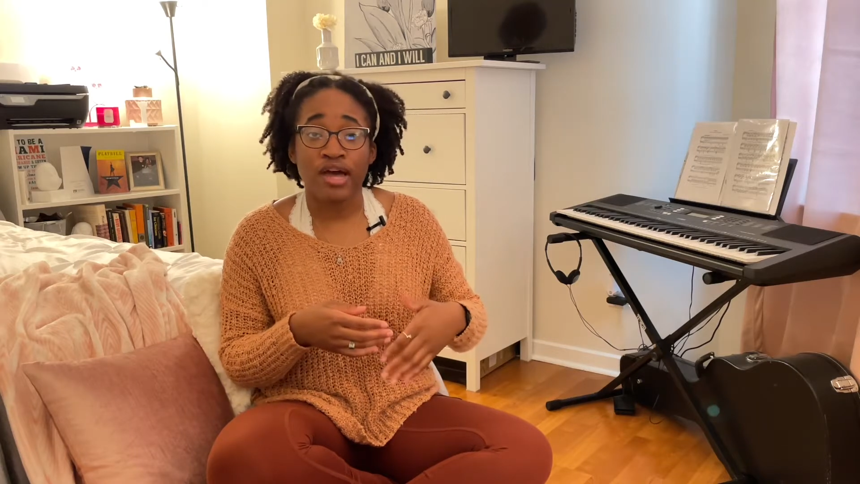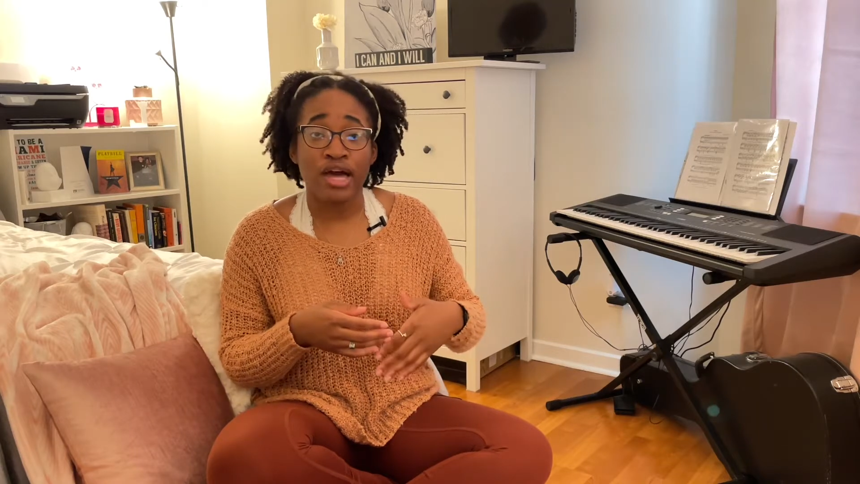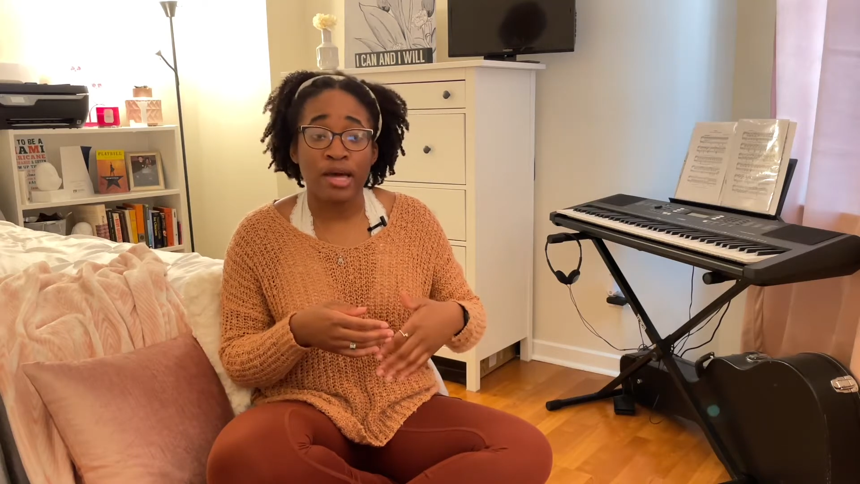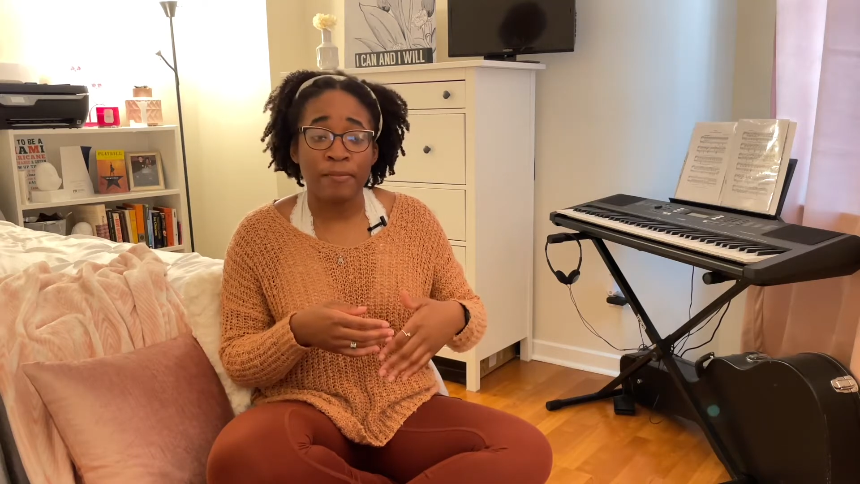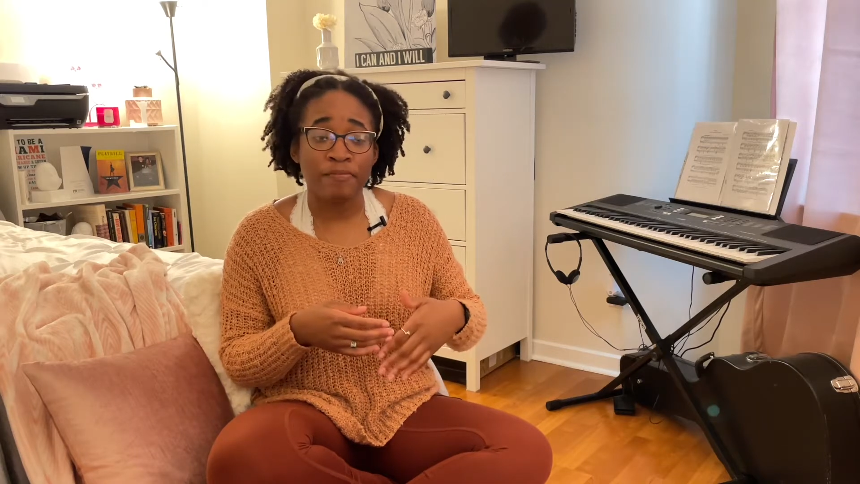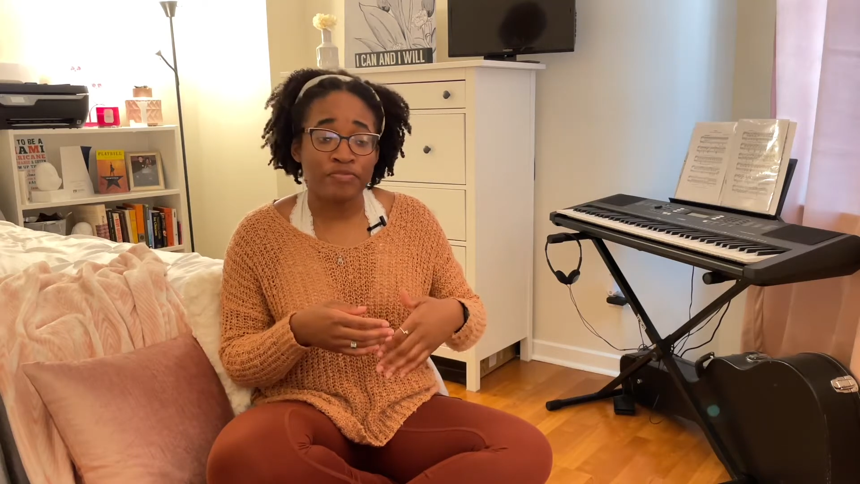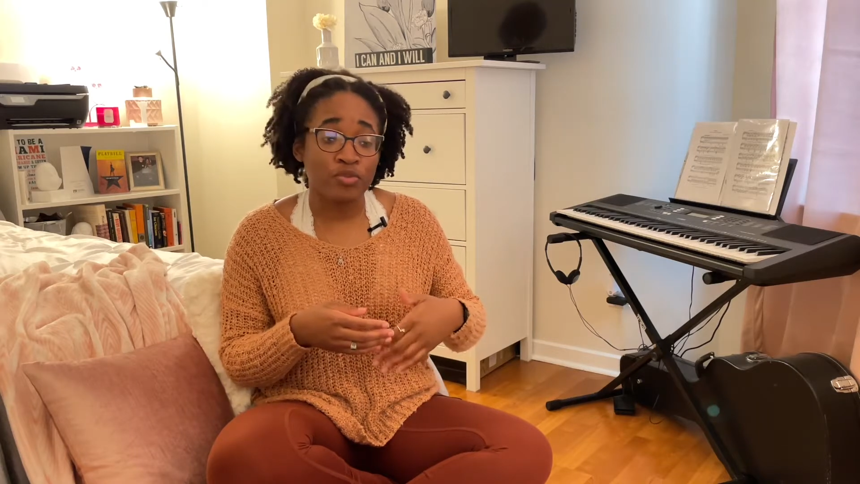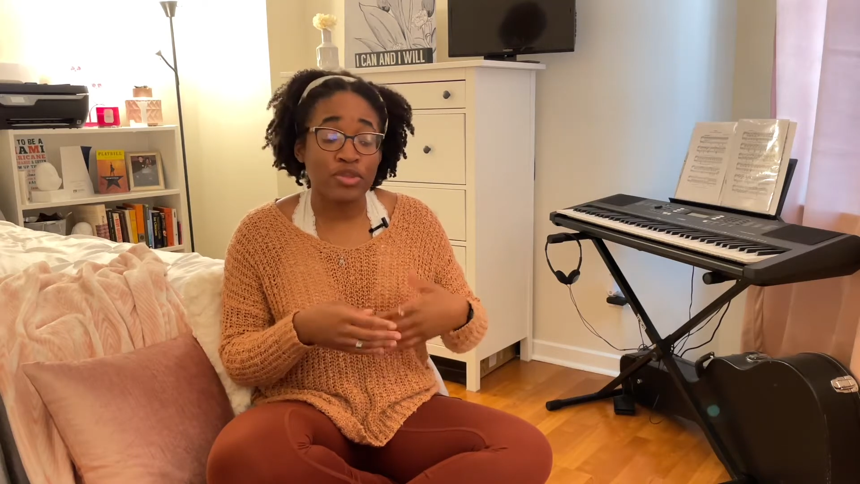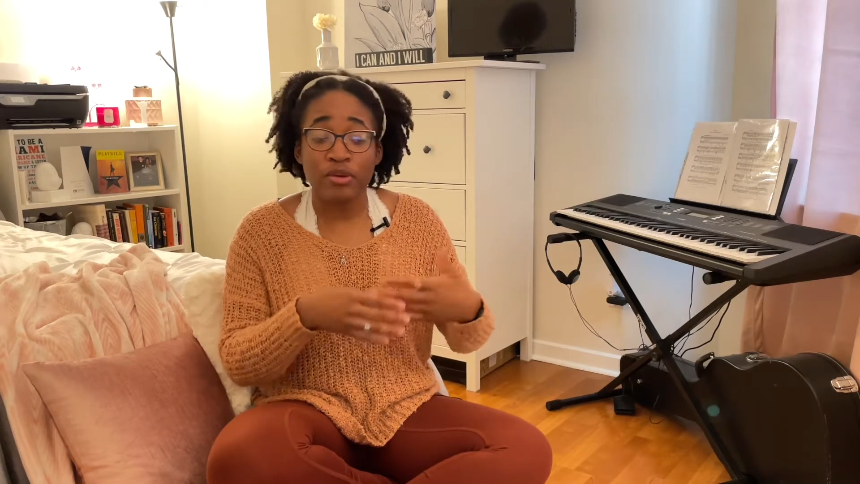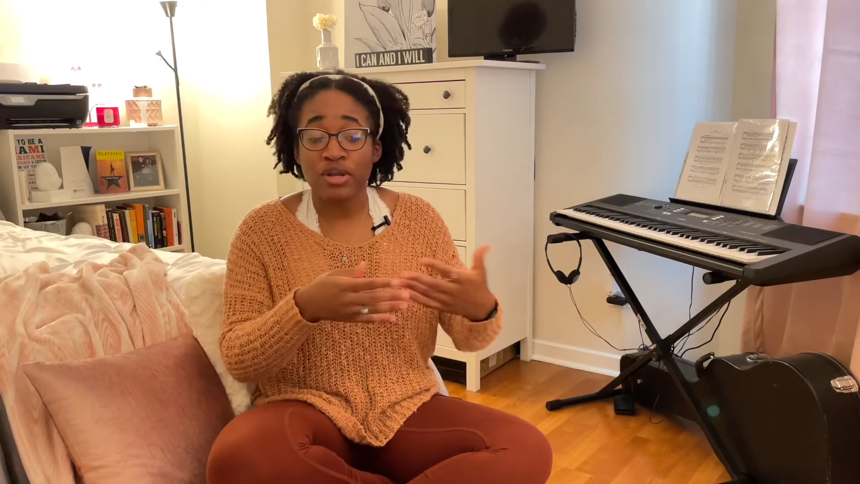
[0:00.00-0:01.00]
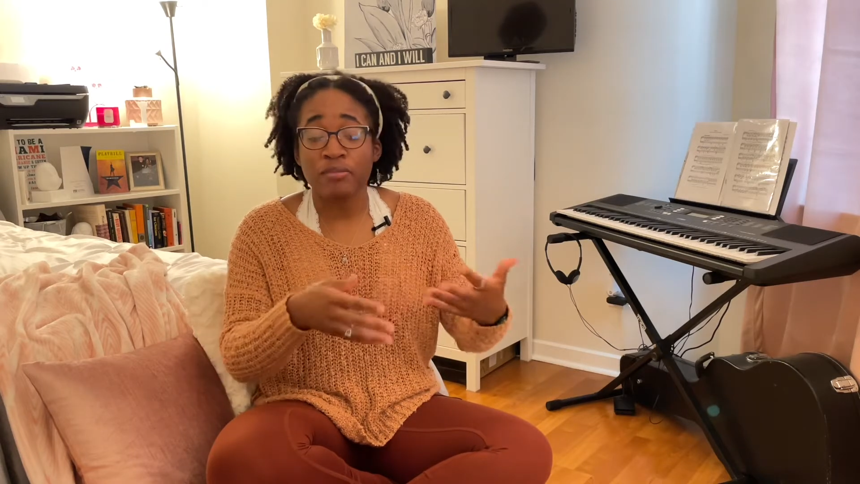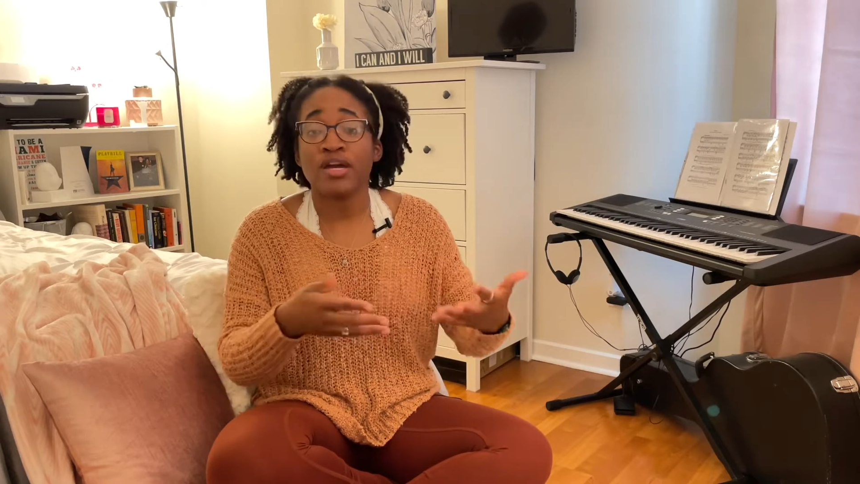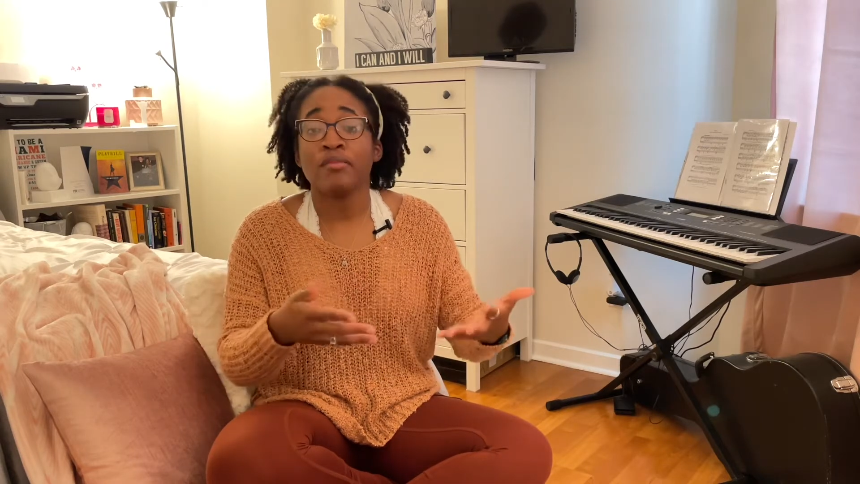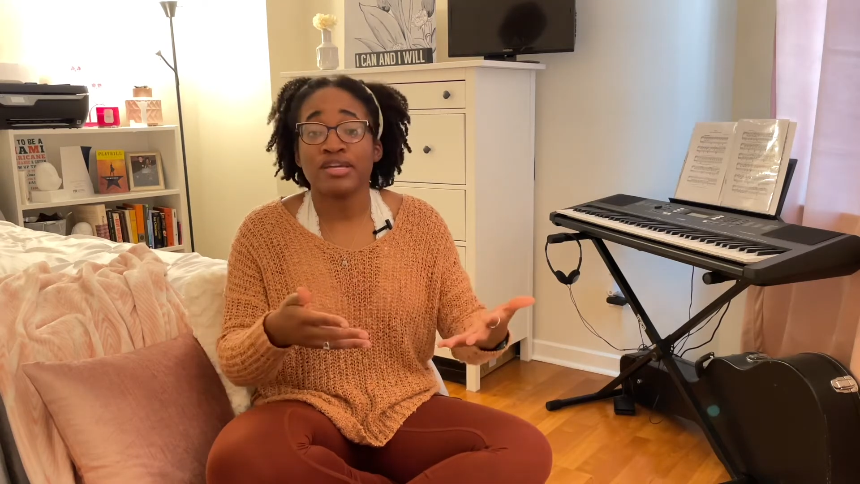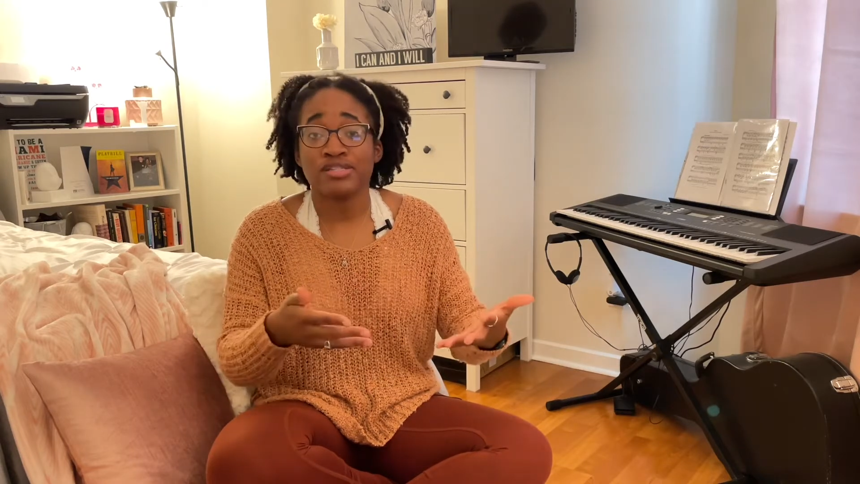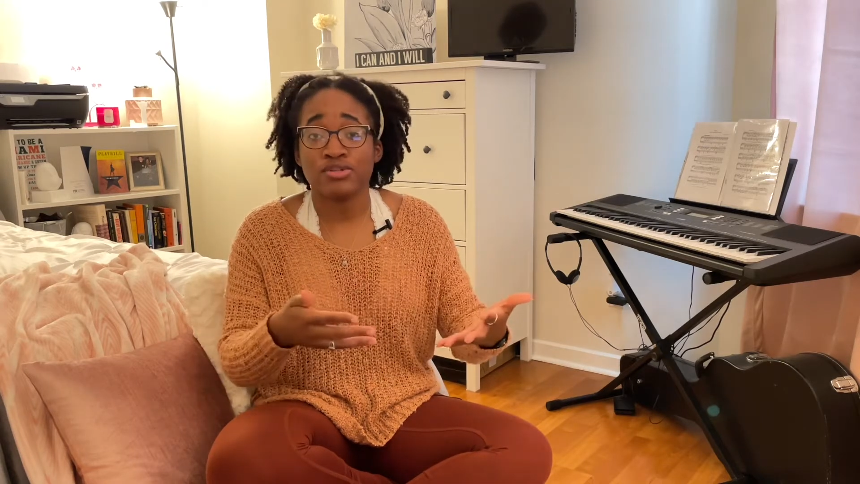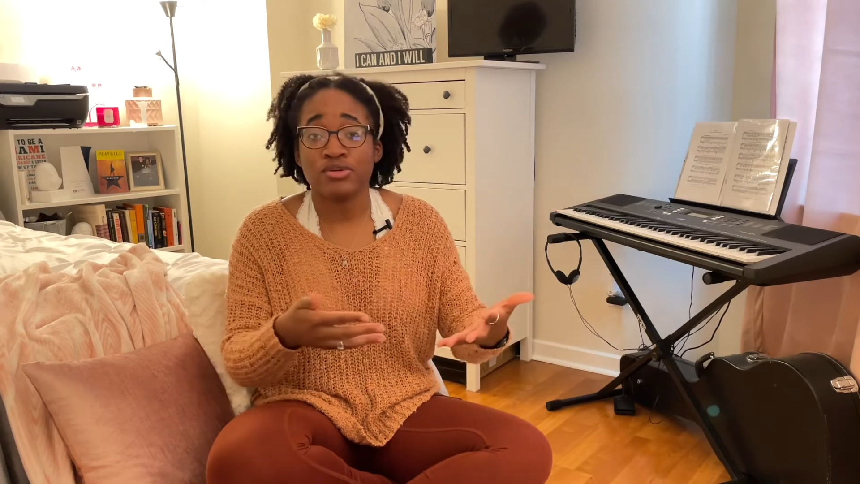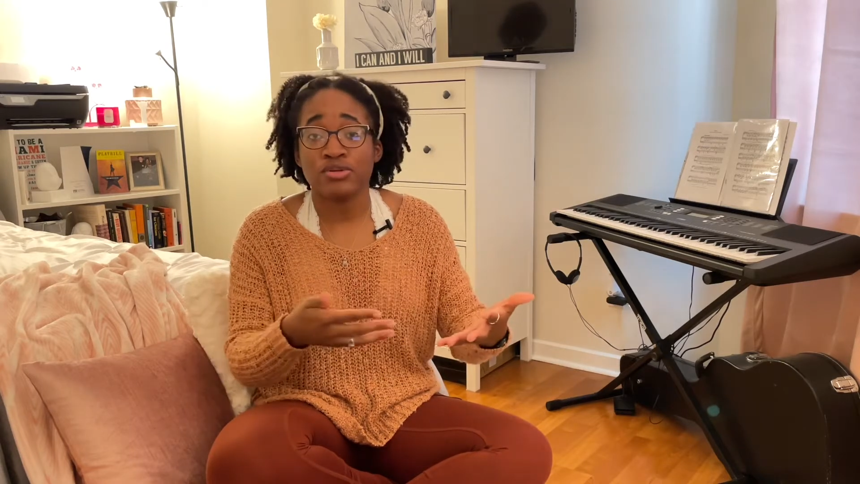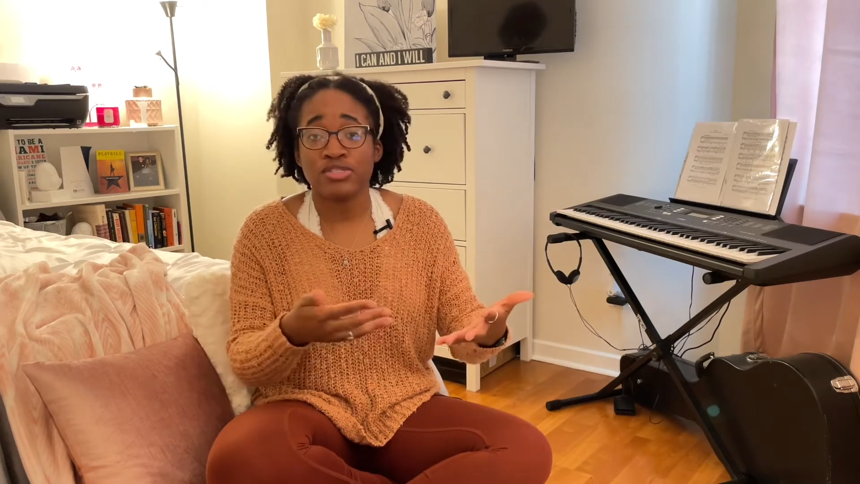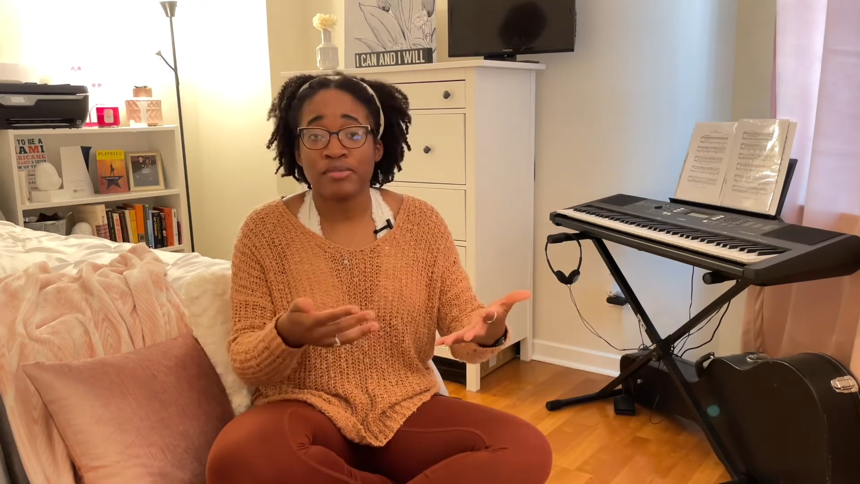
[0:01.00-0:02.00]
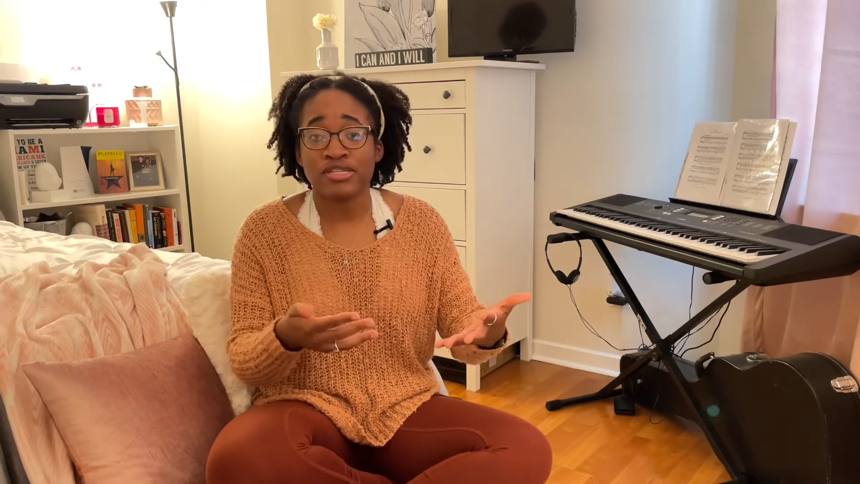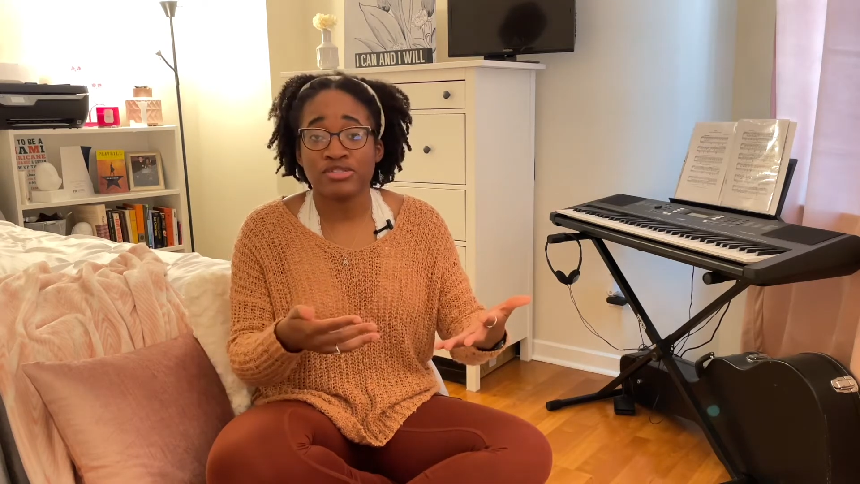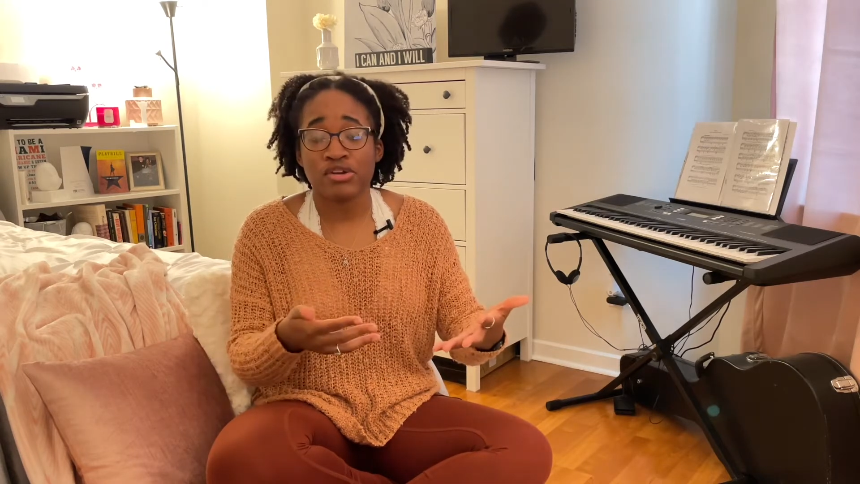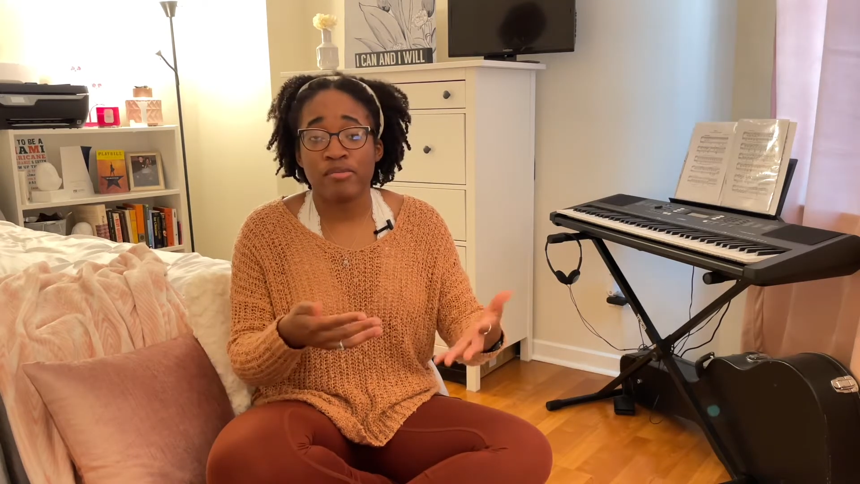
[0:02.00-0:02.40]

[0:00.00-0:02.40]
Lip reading: like when I'm coming into a new semester,